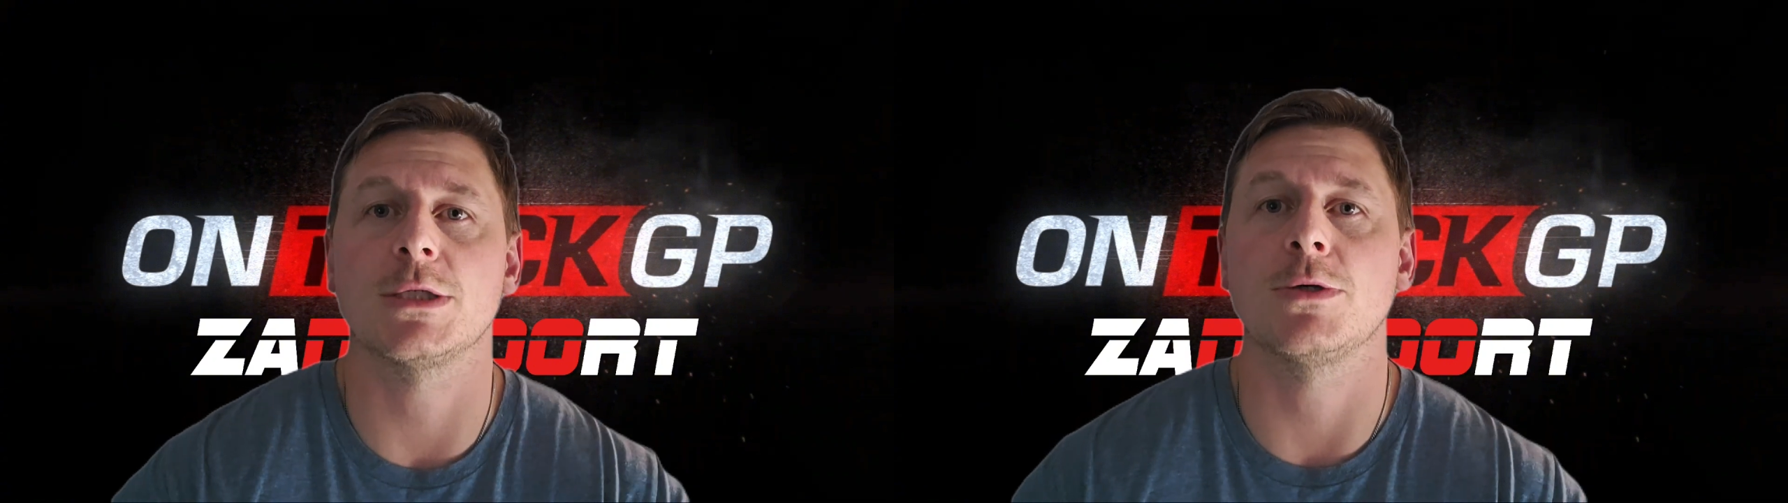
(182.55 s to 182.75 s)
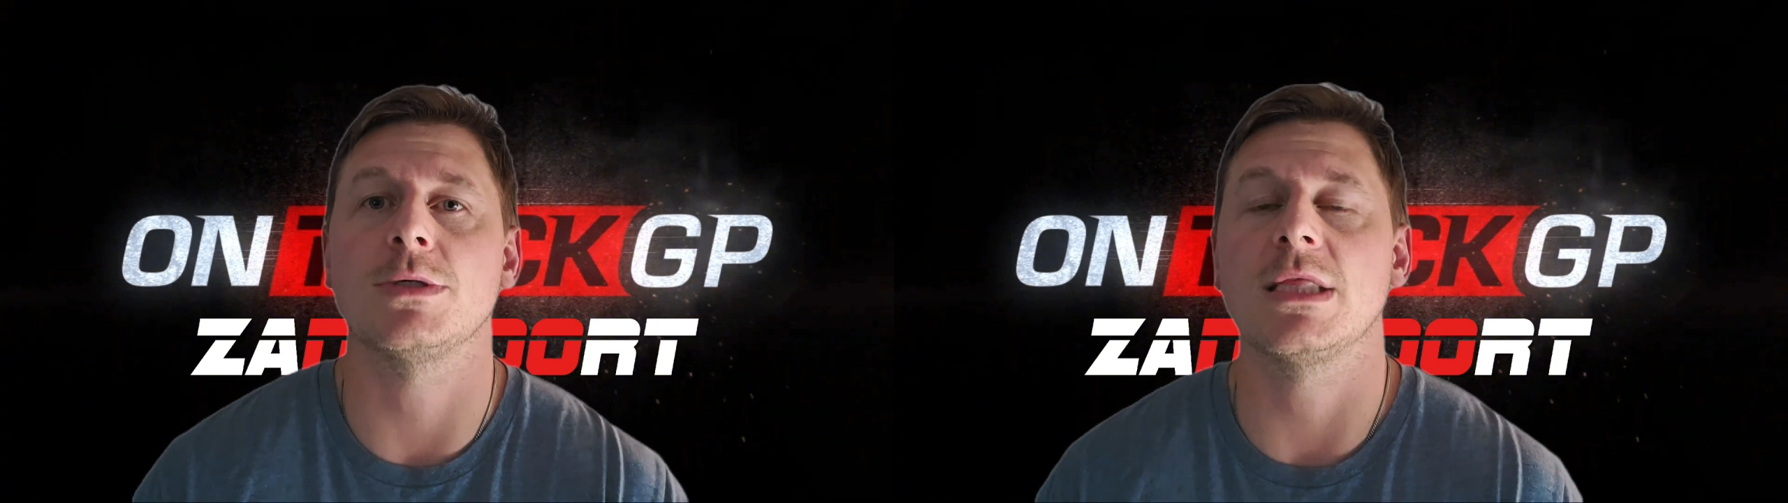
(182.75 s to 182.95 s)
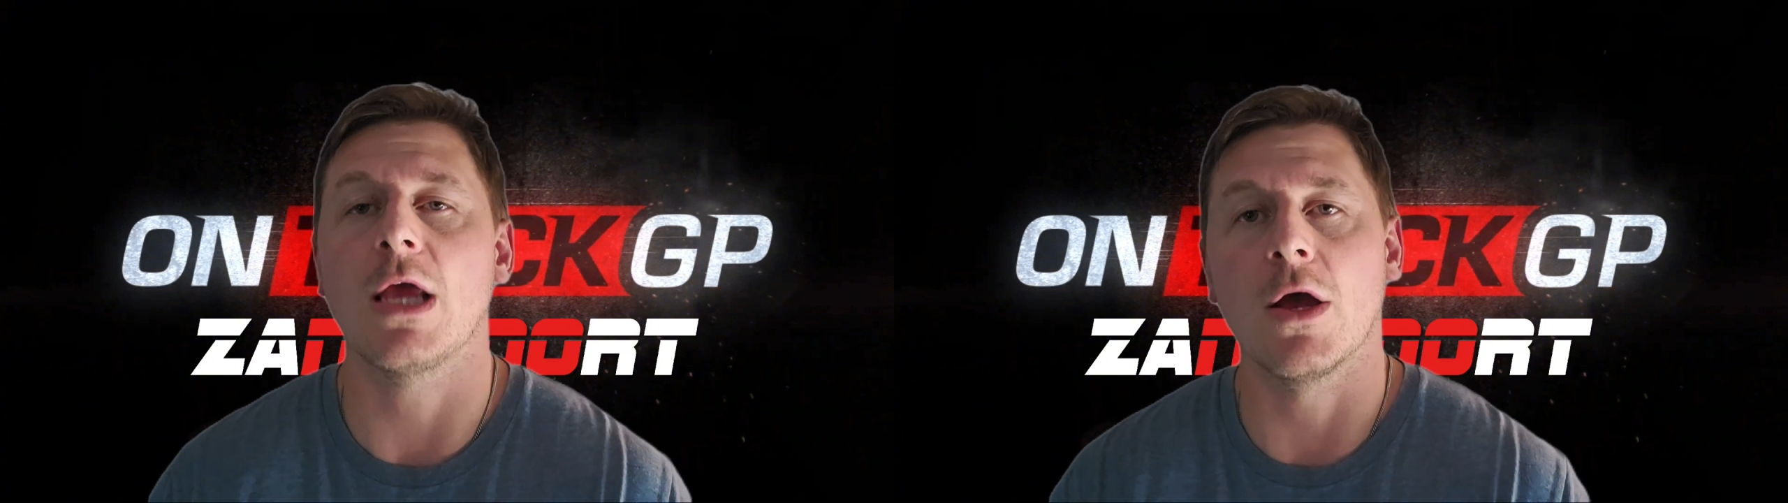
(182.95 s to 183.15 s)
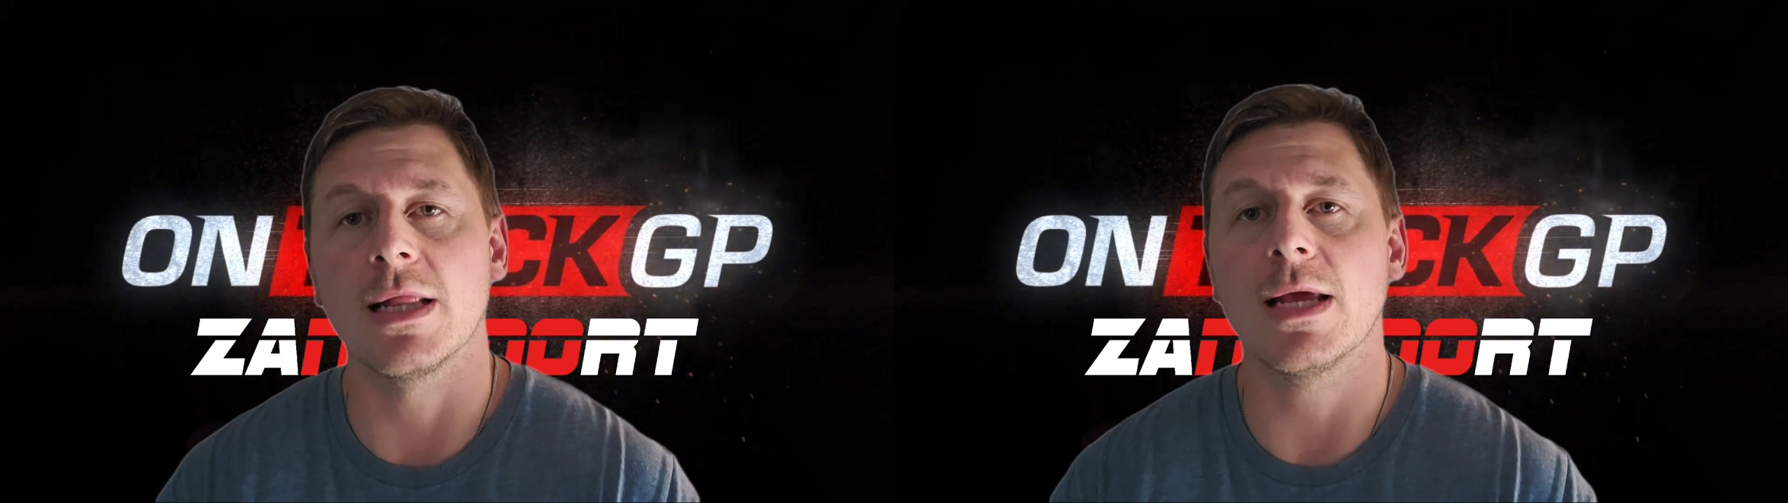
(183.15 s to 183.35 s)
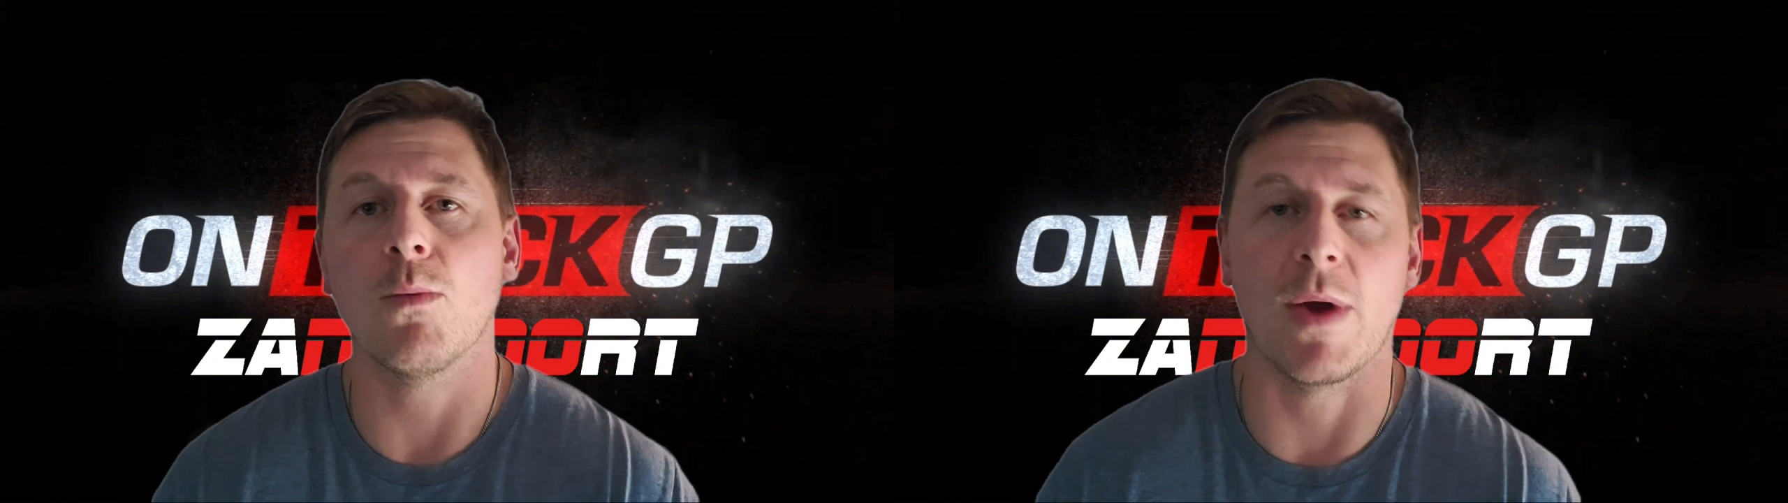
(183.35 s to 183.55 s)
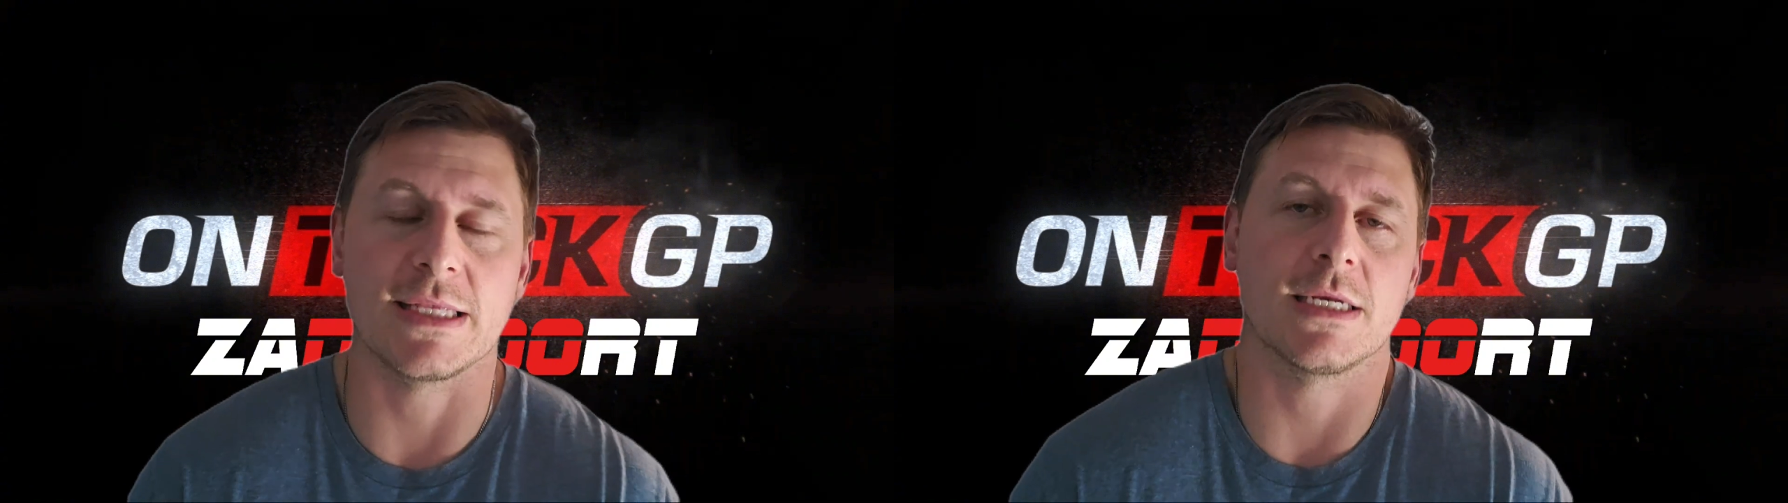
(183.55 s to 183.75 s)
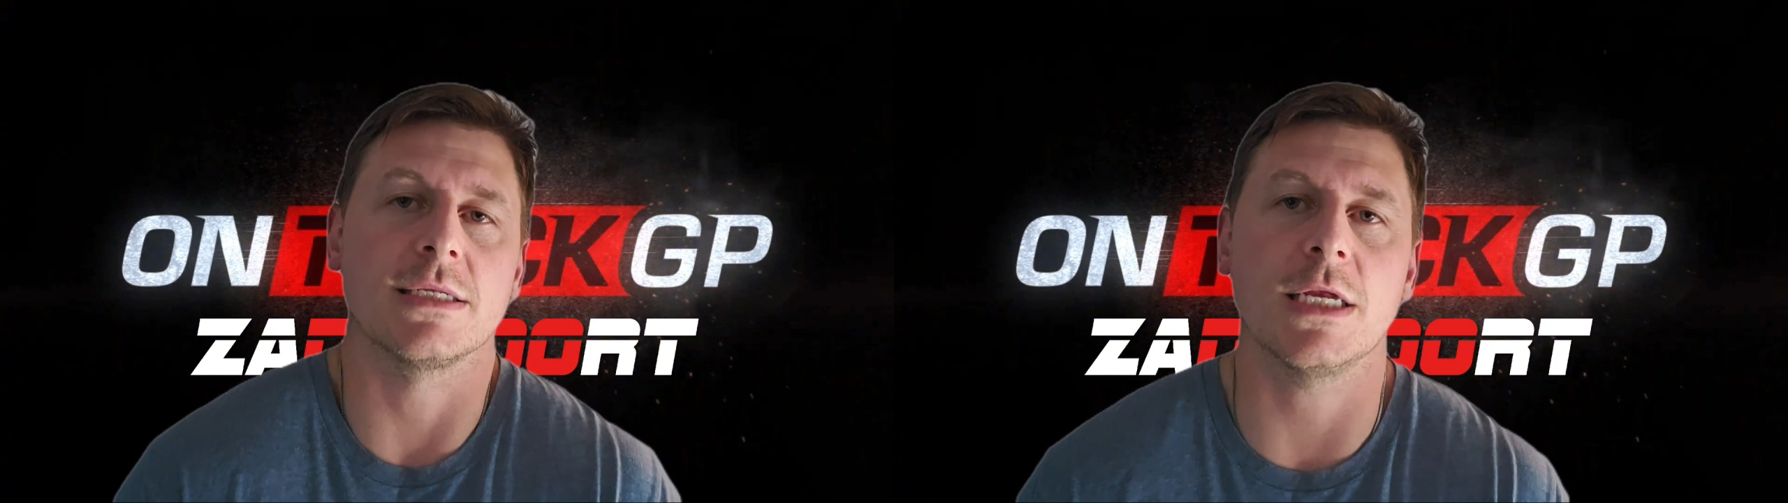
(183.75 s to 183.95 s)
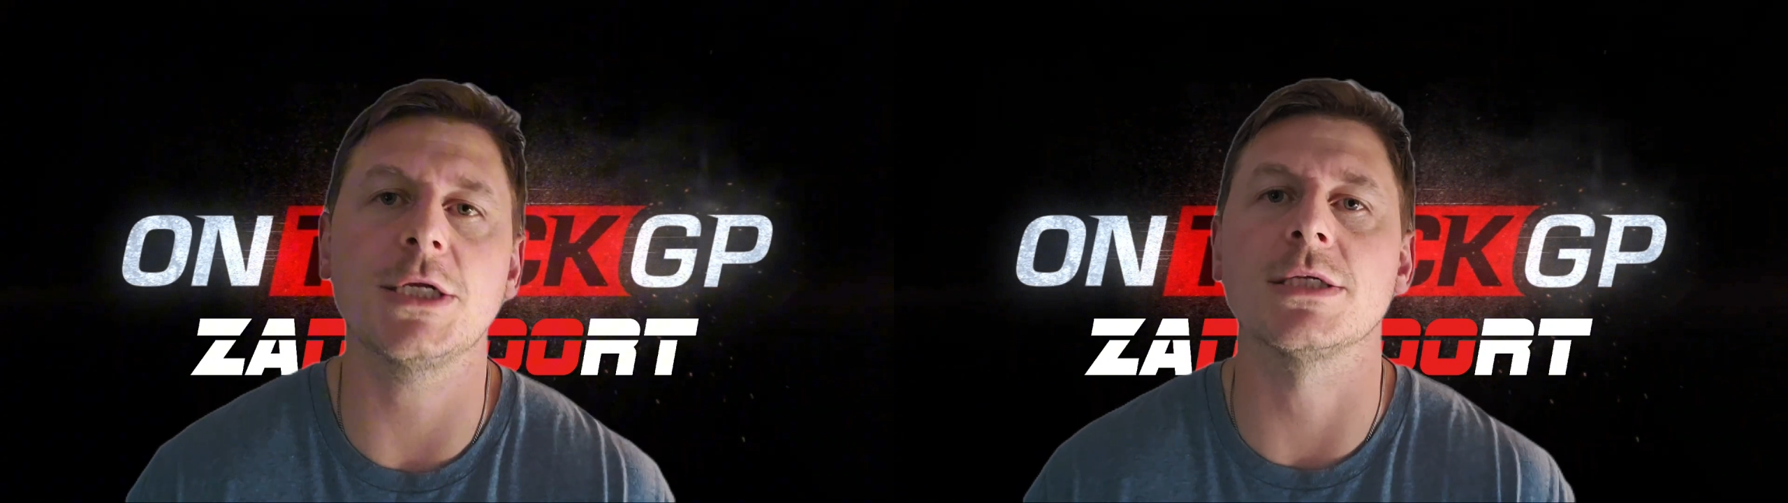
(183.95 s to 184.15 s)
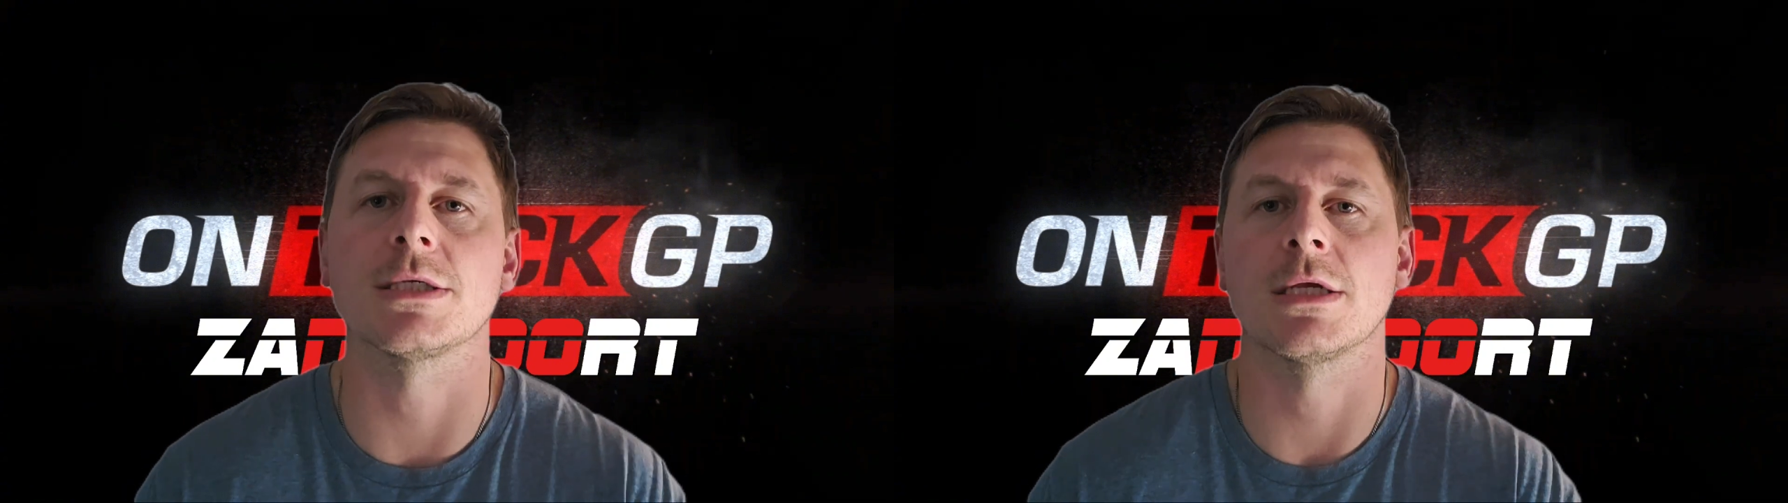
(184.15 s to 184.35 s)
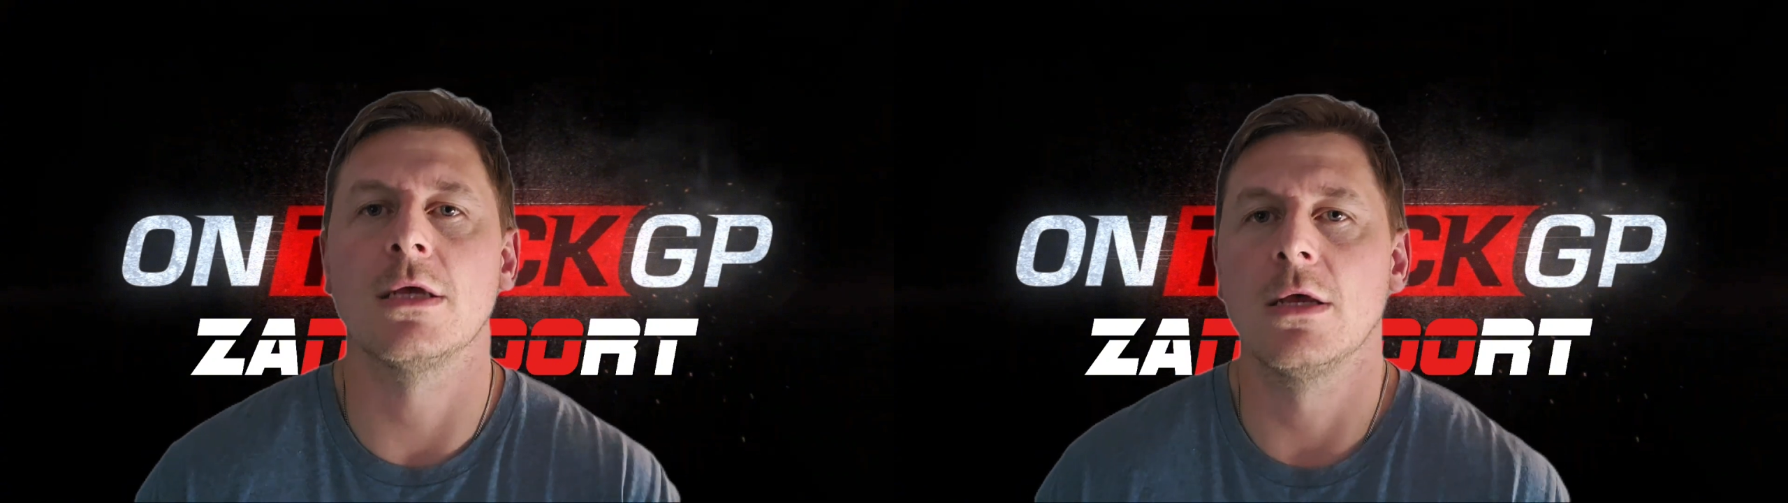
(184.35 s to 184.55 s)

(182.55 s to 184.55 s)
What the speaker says: due to the earlier wet conditions.